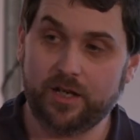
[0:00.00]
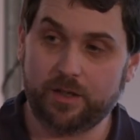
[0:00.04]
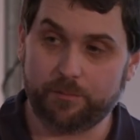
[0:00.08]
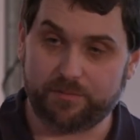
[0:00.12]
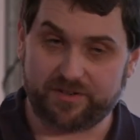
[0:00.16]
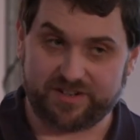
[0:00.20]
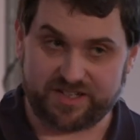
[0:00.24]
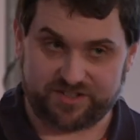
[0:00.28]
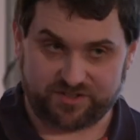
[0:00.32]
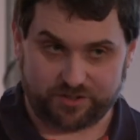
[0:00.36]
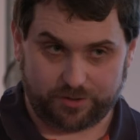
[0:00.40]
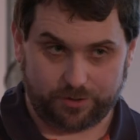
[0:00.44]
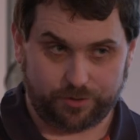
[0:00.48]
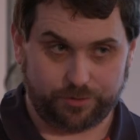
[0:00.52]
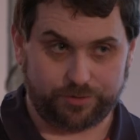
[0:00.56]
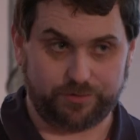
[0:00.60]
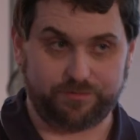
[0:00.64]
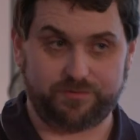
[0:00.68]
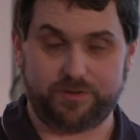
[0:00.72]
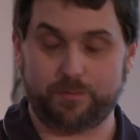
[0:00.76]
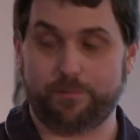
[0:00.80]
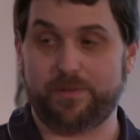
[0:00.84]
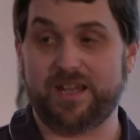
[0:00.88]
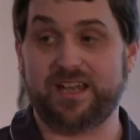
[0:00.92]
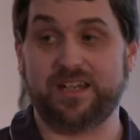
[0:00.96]
But there's a lot
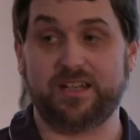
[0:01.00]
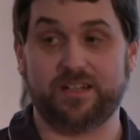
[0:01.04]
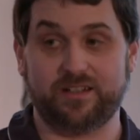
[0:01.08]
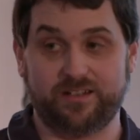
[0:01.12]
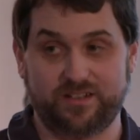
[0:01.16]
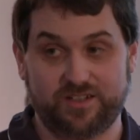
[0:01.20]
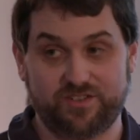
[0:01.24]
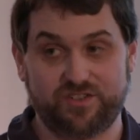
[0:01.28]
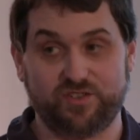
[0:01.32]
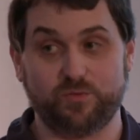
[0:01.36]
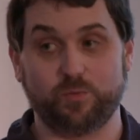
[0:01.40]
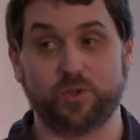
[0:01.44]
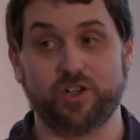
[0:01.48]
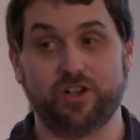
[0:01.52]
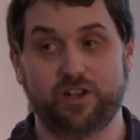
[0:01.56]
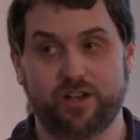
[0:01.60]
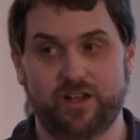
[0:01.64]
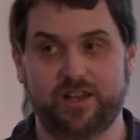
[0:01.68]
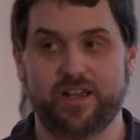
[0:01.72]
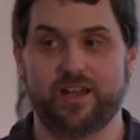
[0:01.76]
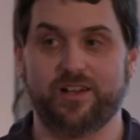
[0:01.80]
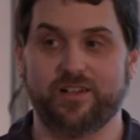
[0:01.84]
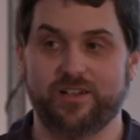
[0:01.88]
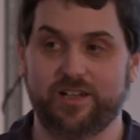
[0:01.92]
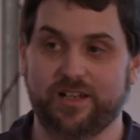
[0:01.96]
of debate, and this is why
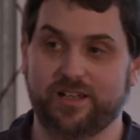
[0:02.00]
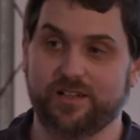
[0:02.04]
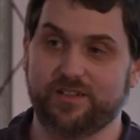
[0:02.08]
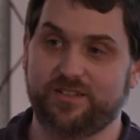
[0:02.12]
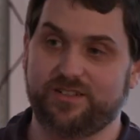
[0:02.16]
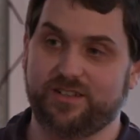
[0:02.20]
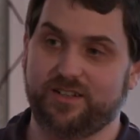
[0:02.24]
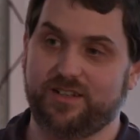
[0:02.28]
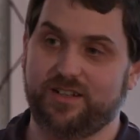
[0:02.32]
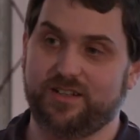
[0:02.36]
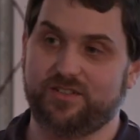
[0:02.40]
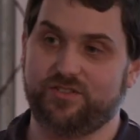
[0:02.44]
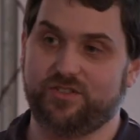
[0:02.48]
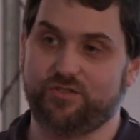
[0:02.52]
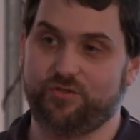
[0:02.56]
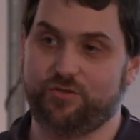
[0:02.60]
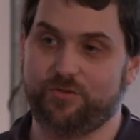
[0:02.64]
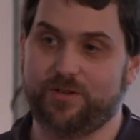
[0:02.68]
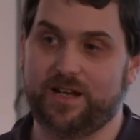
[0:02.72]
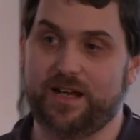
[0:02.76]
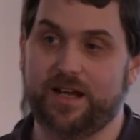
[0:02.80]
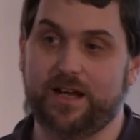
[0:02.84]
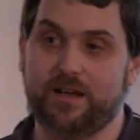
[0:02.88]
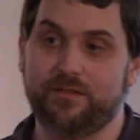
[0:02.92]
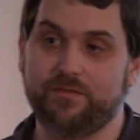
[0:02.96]
I highlighted it's a
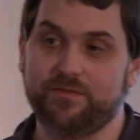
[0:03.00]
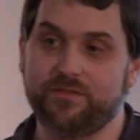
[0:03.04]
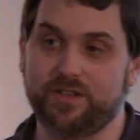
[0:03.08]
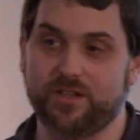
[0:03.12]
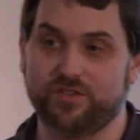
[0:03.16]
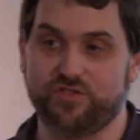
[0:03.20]
draft,